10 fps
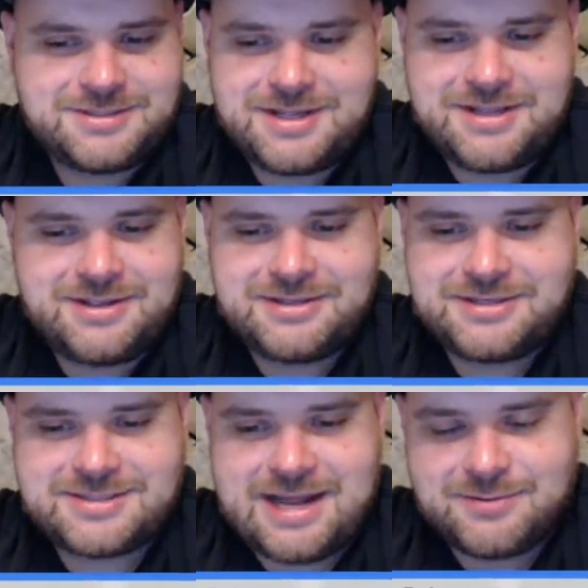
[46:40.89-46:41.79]
It
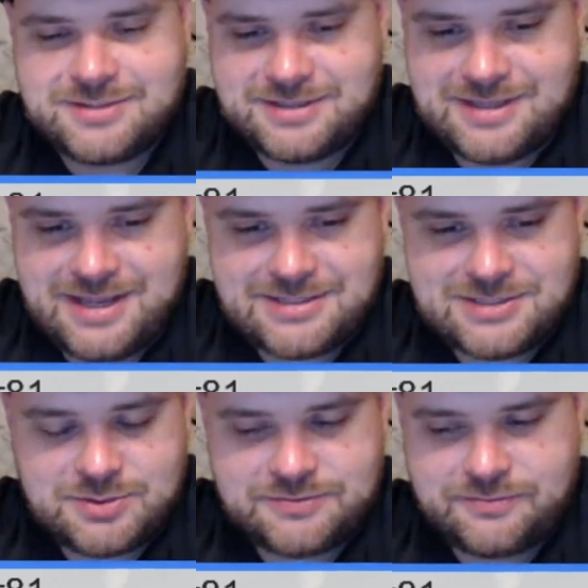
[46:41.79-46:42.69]
just sounds like that. It's so
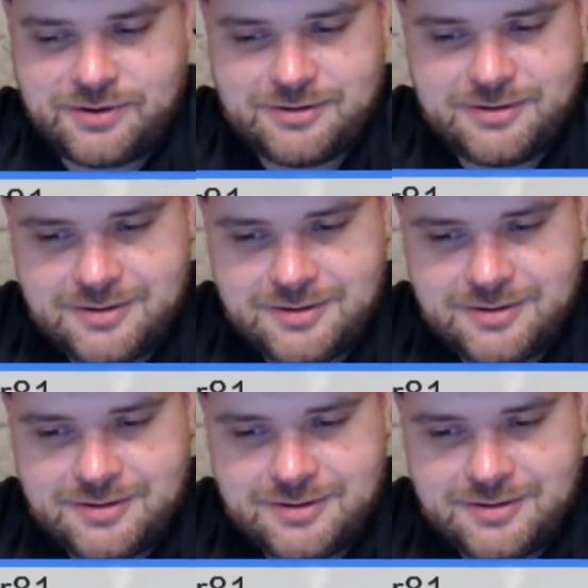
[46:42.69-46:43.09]
much fun.